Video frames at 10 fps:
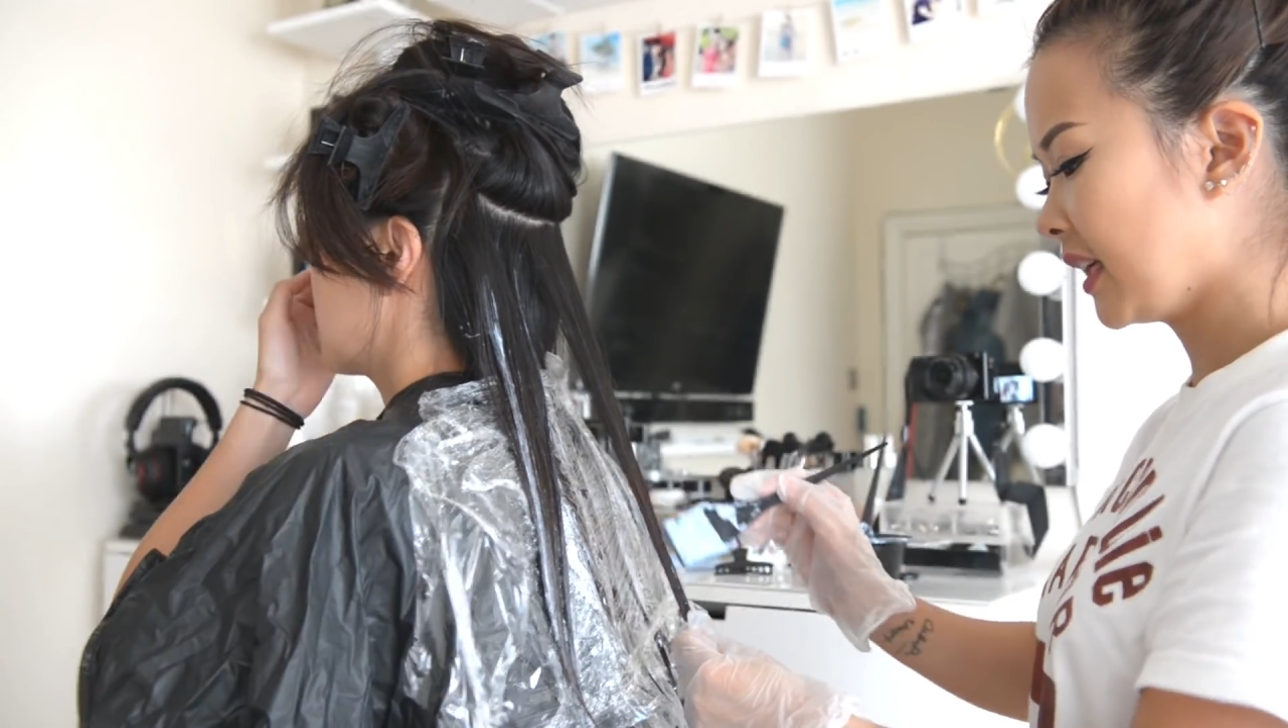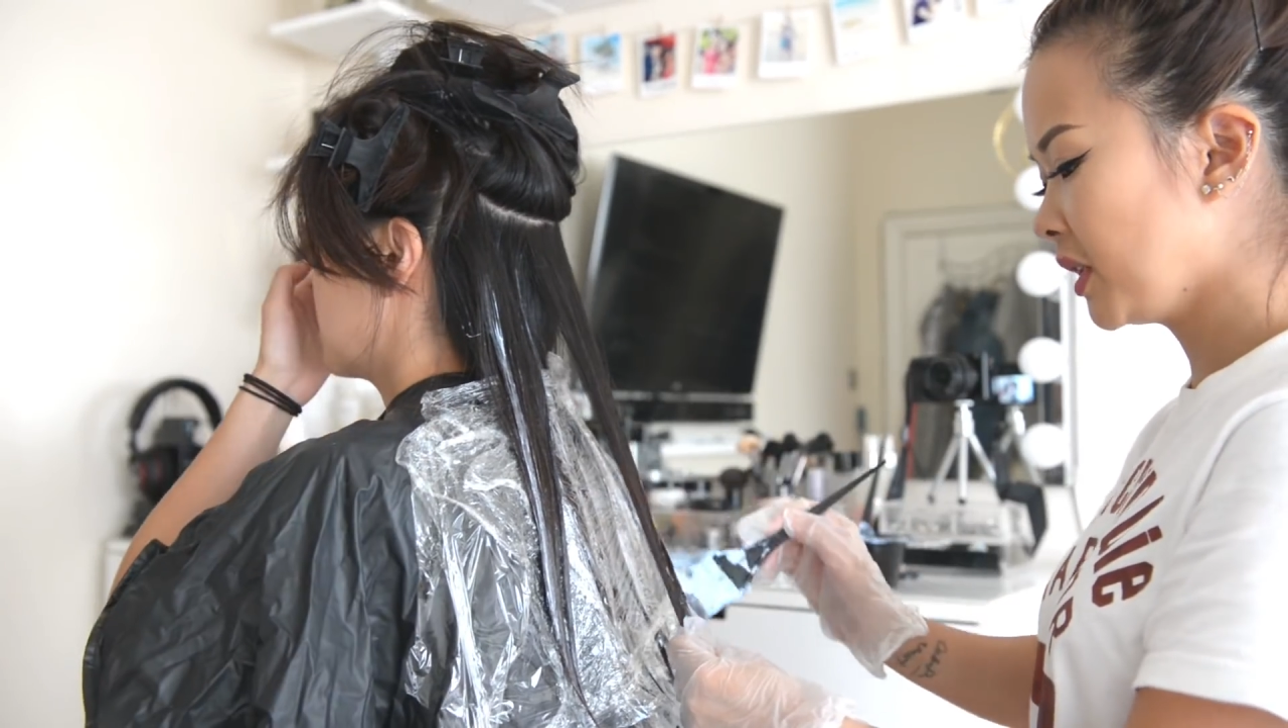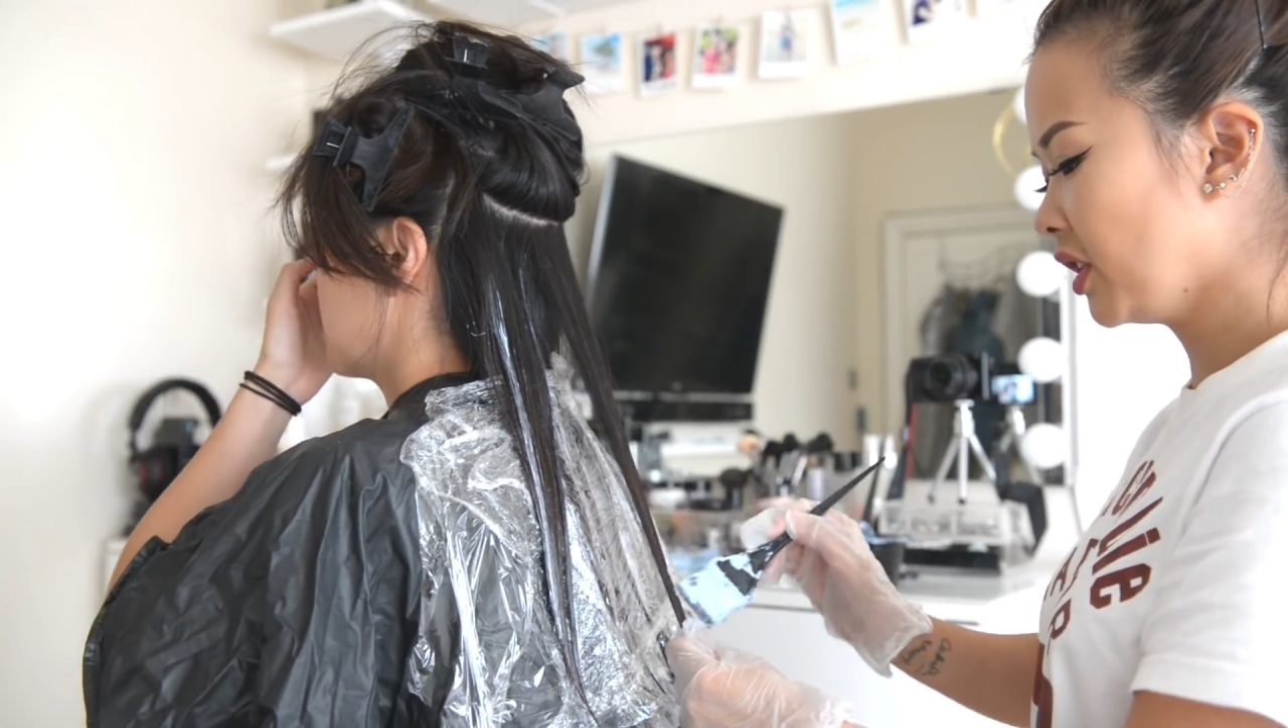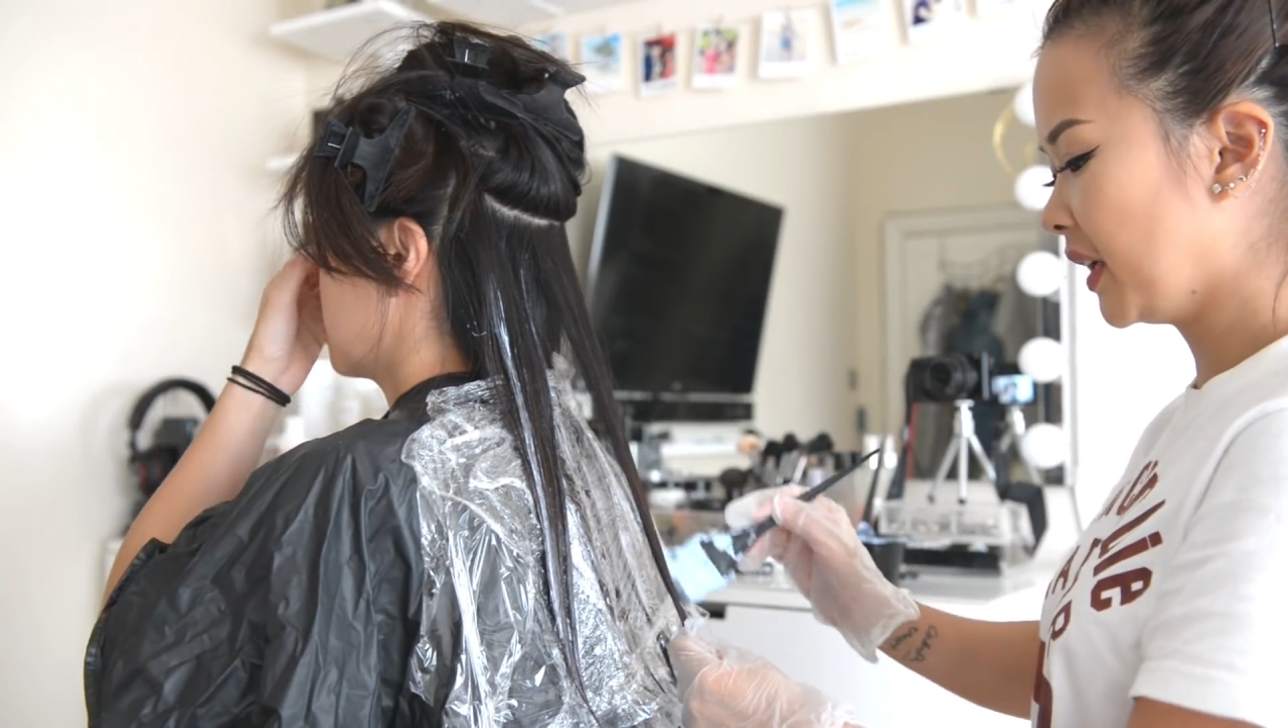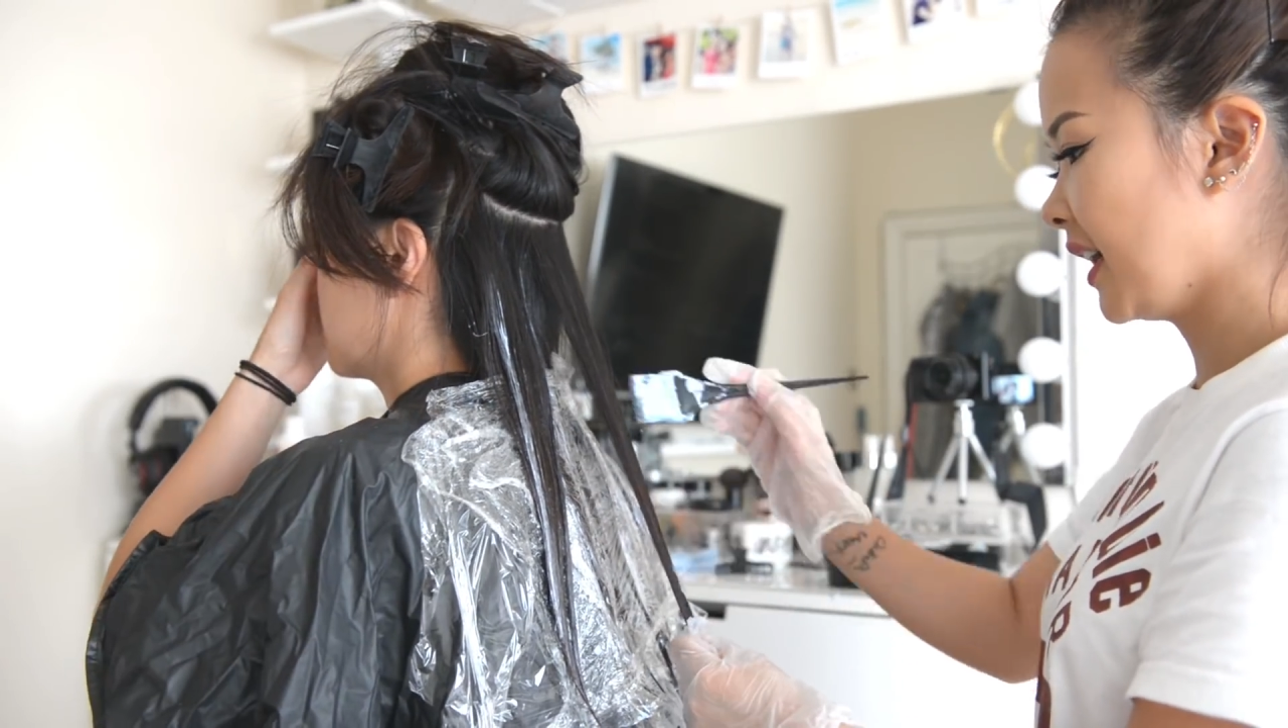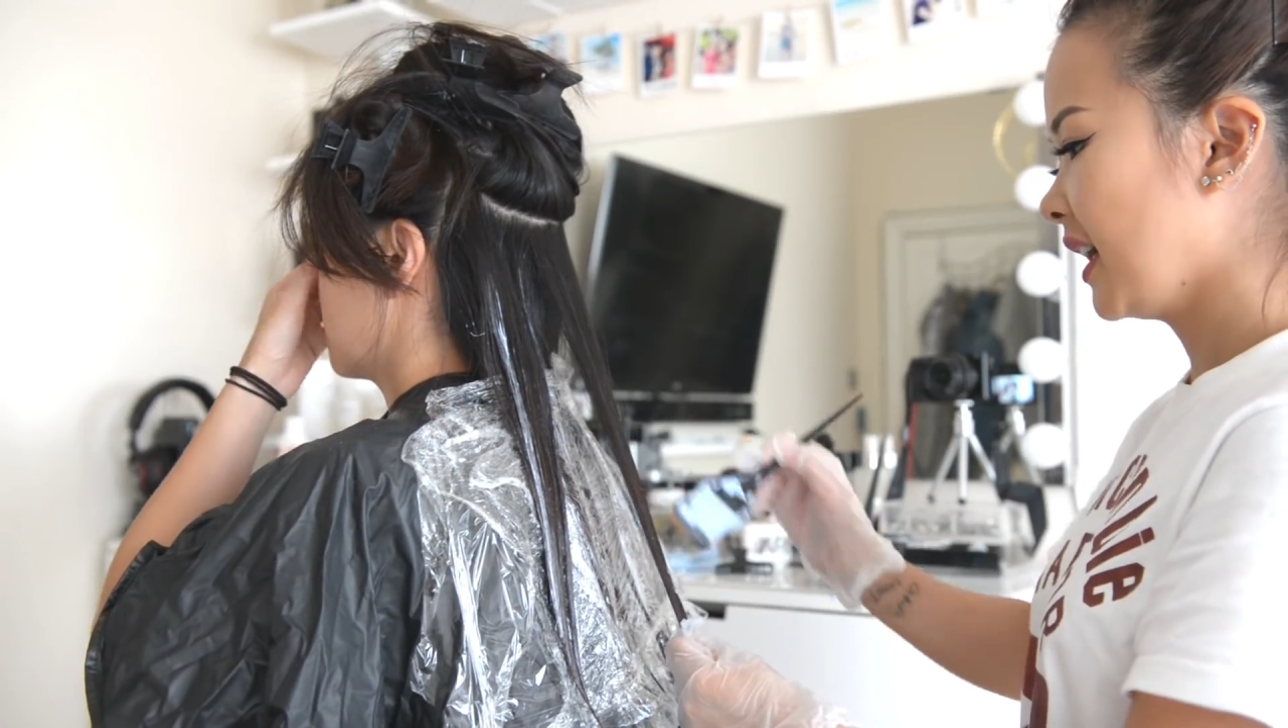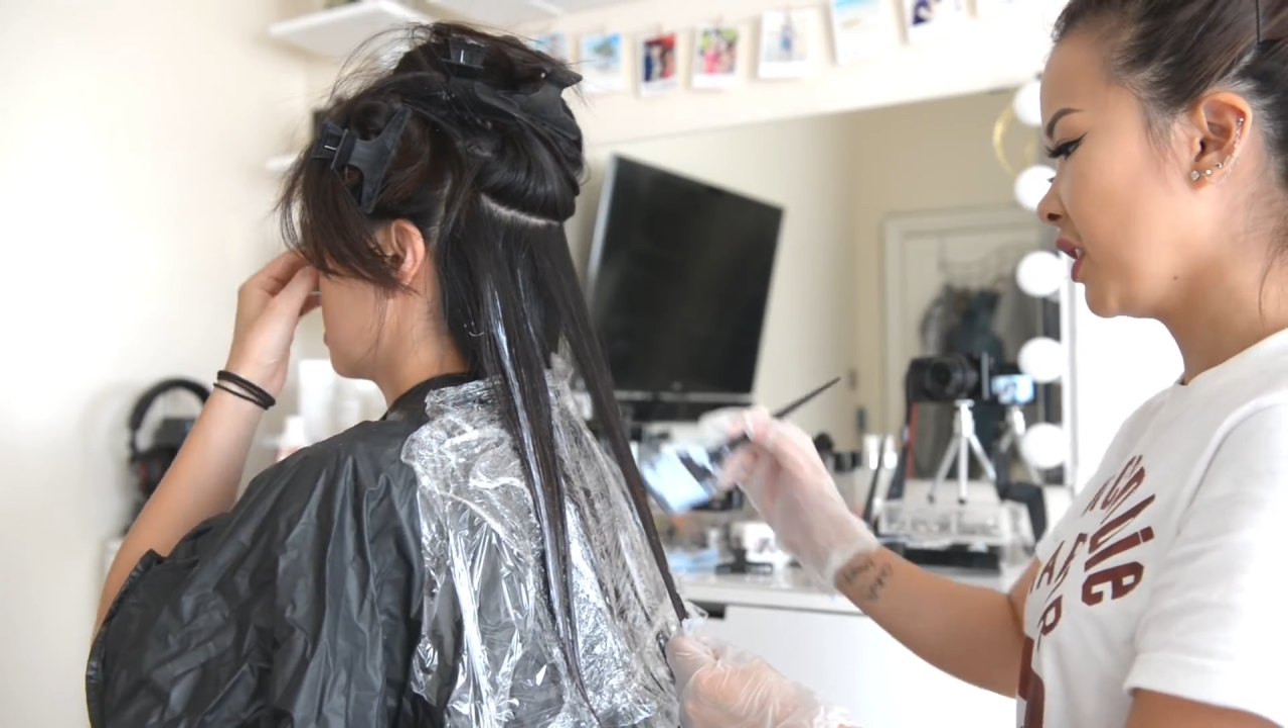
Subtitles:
I